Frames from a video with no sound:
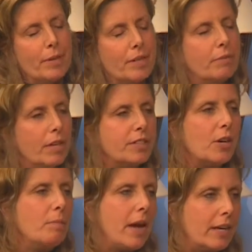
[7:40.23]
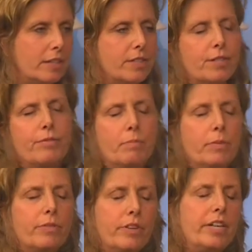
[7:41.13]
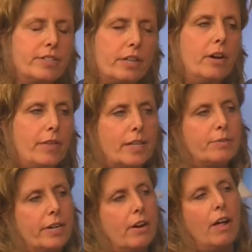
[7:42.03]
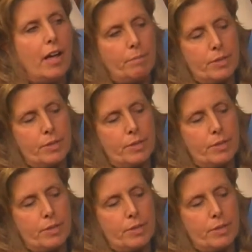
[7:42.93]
happened, well, let's go back to three years ago. That's when it all happened,